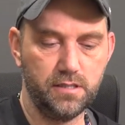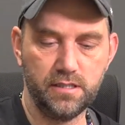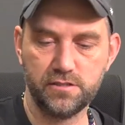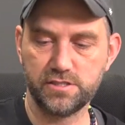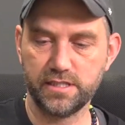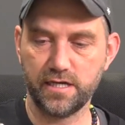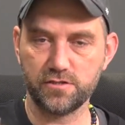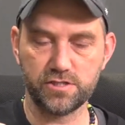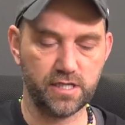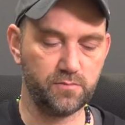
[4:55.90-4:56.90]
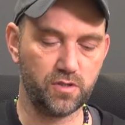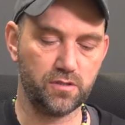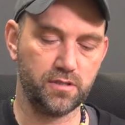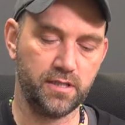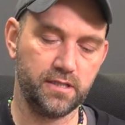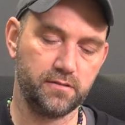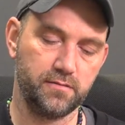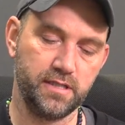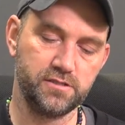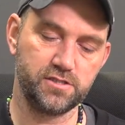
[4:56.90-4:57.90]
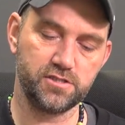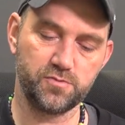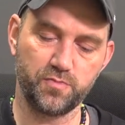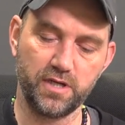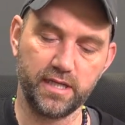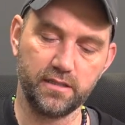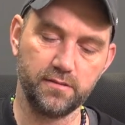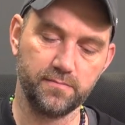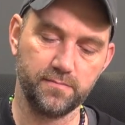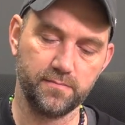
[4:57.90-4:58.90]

here's the air chamber. Here's the spring.